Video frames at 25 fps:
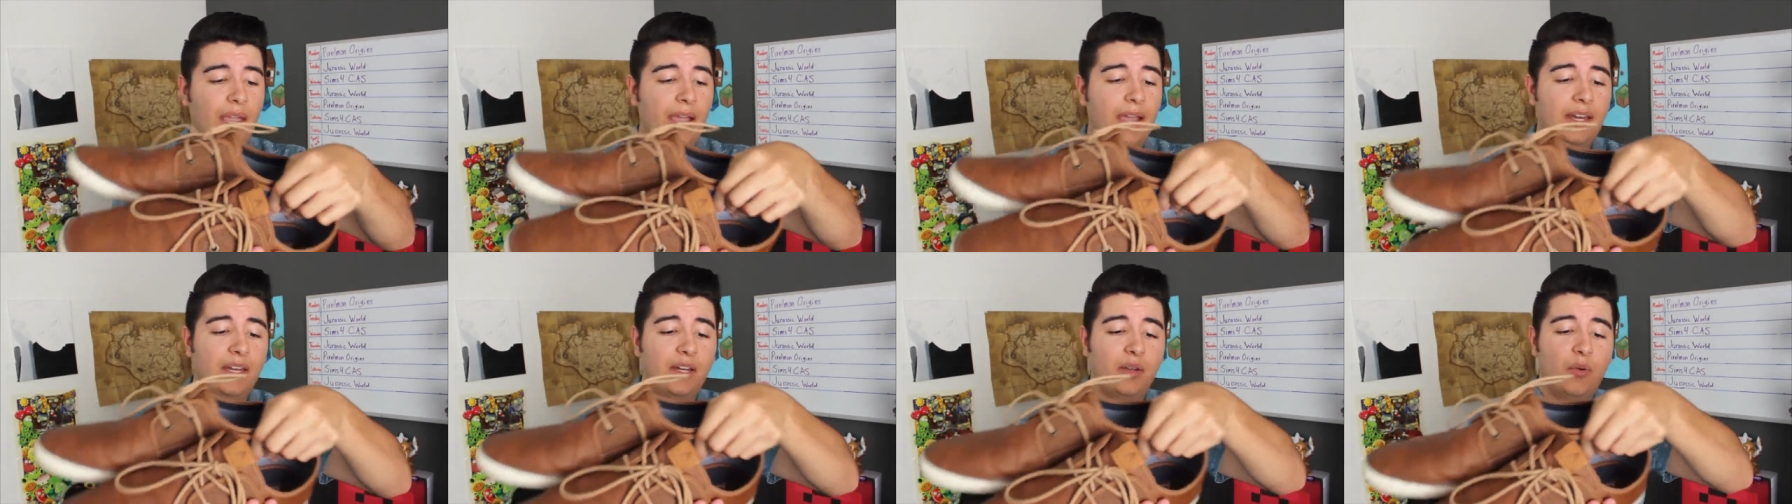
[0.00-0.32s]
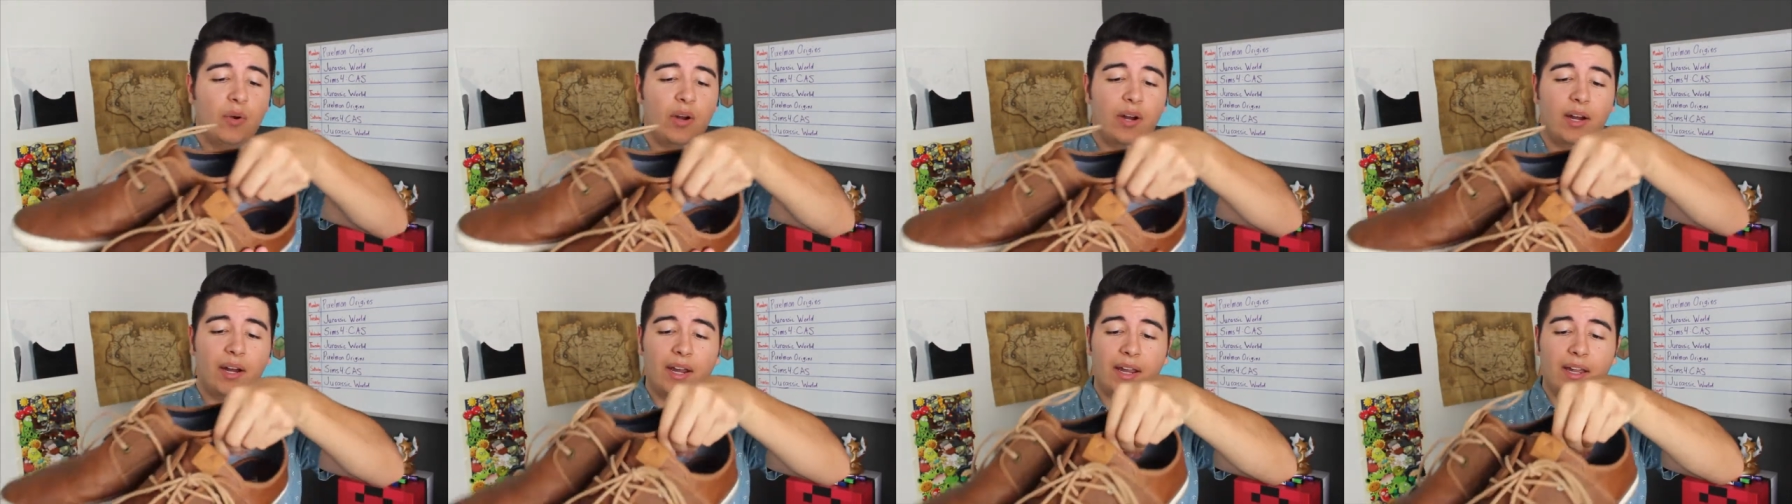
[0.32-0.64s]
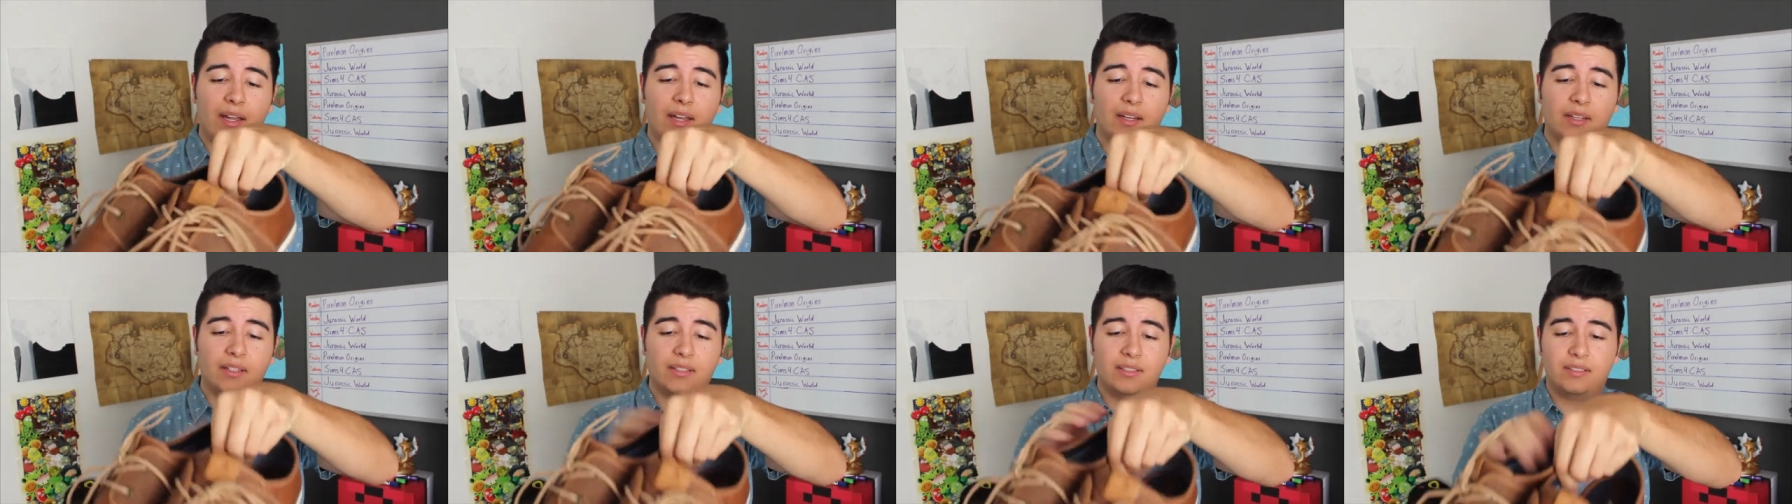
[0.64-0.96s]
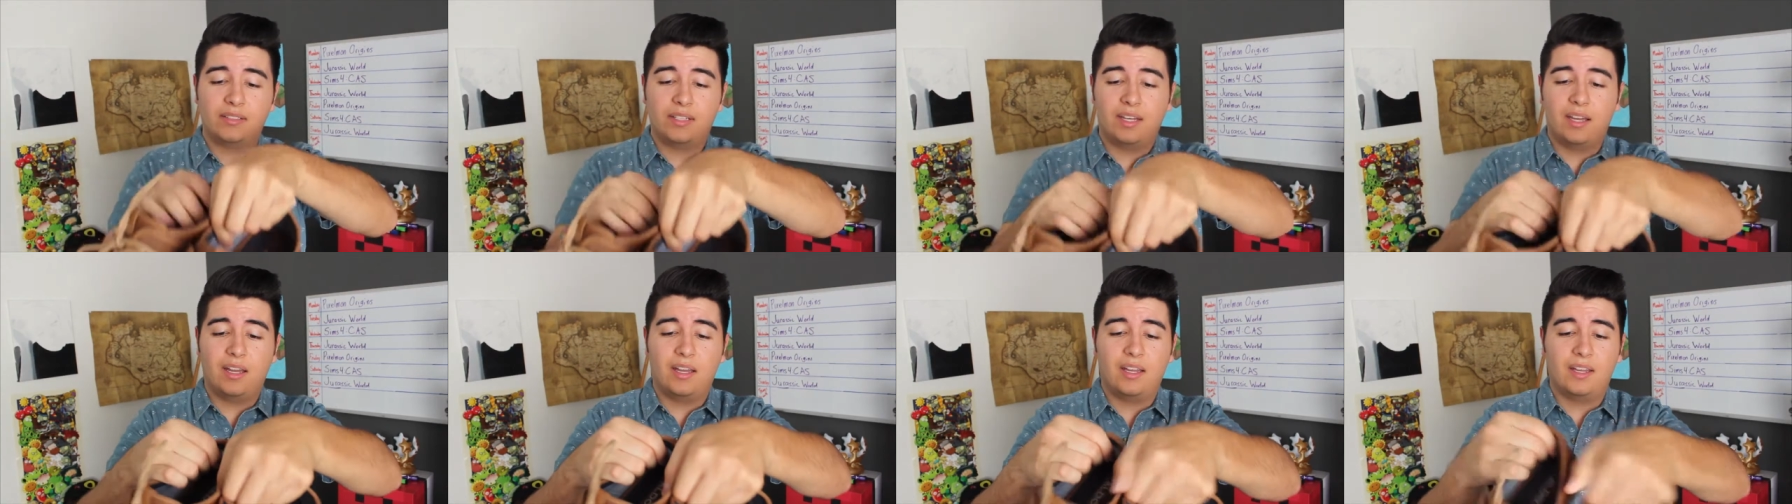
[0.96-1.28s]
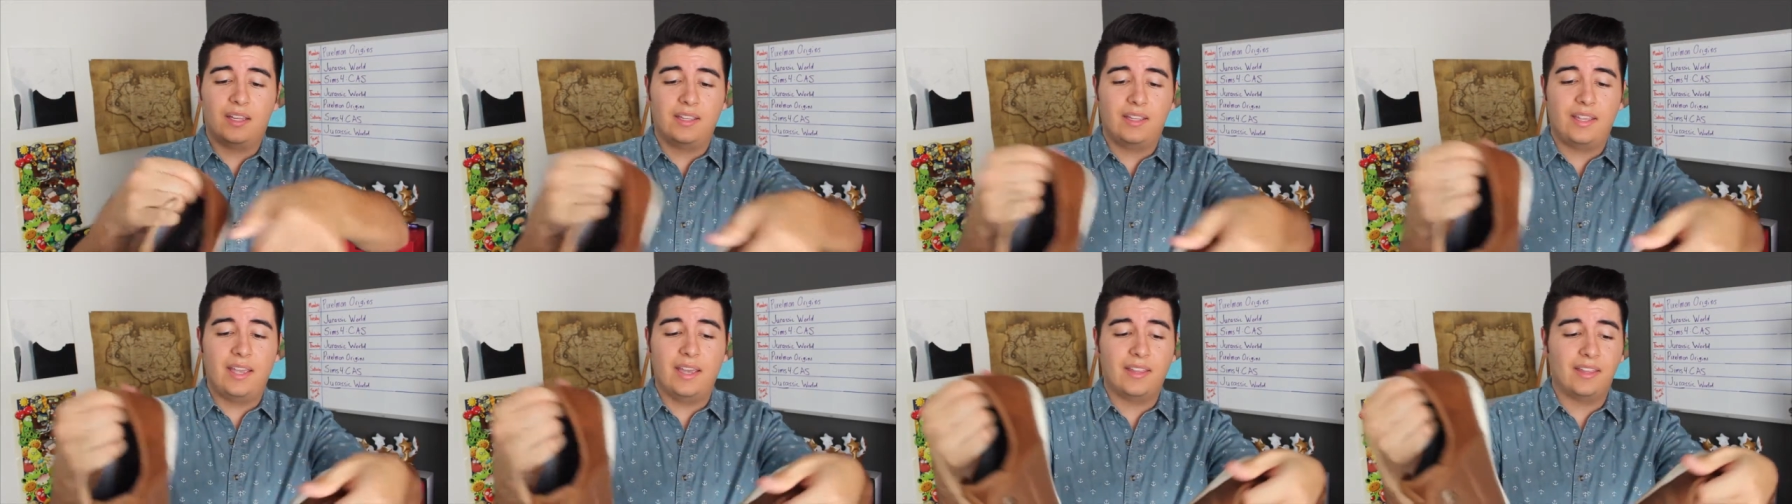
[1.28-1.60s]
anywhere. And
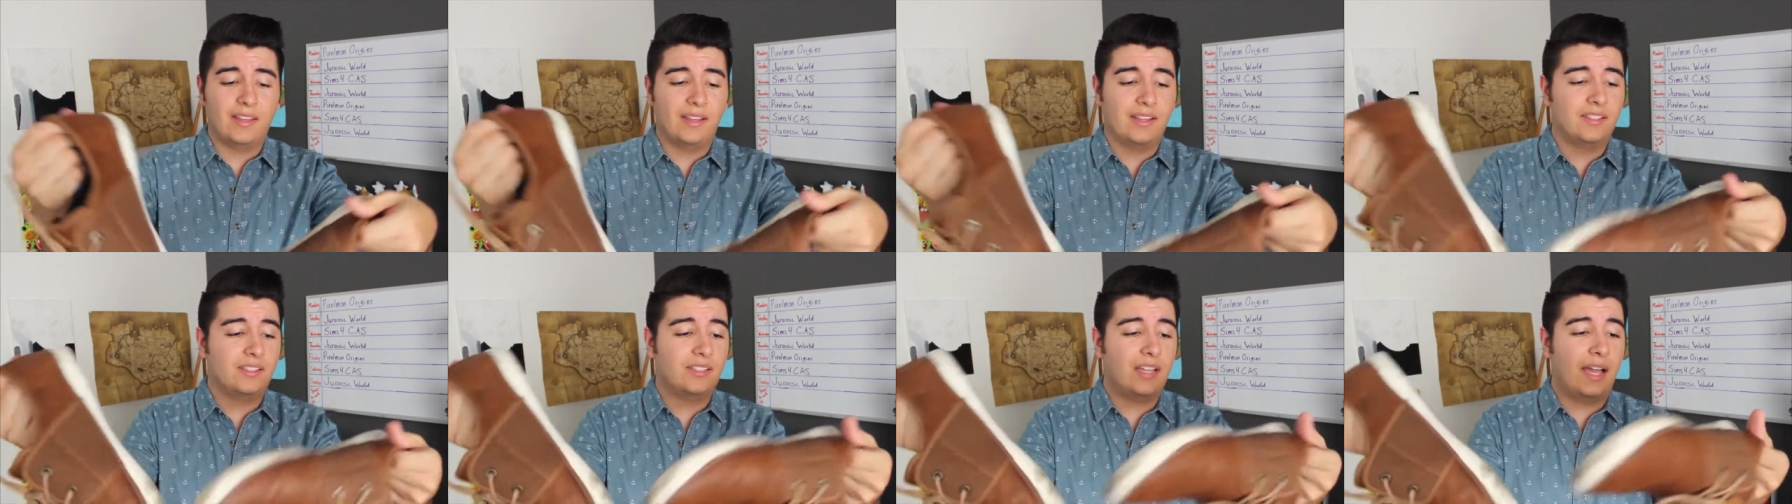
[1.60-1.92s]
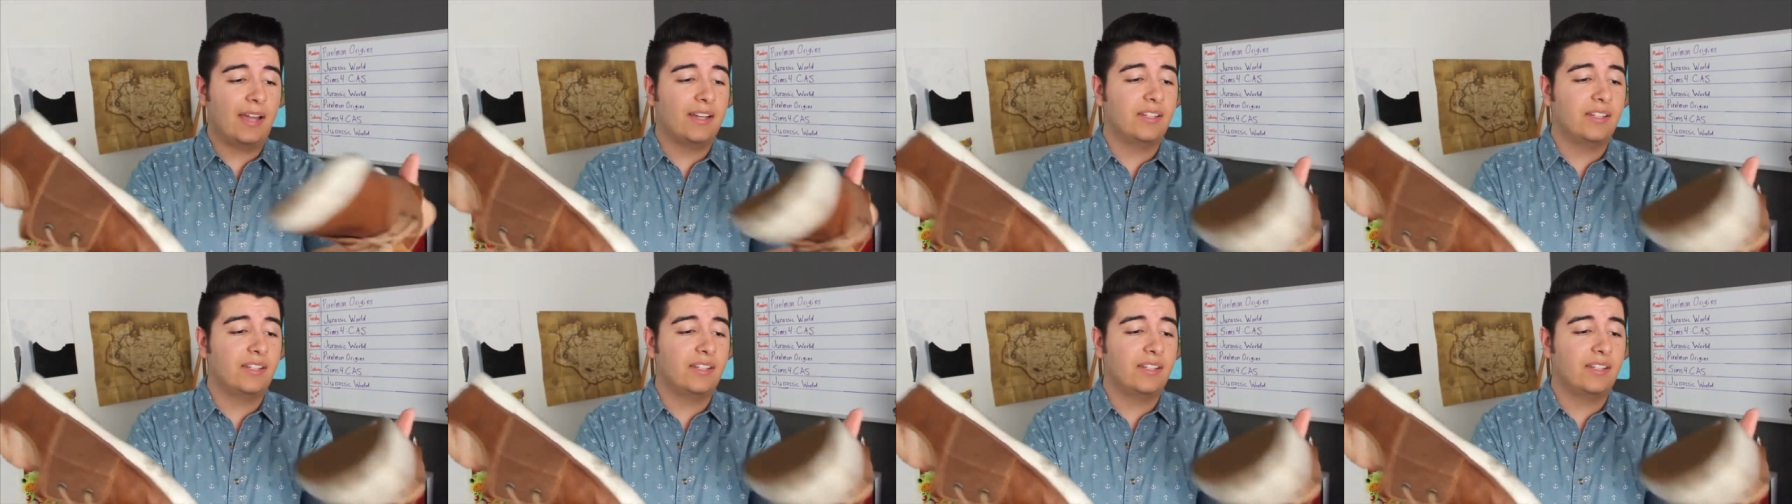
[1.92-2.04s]
uh, yeah, it,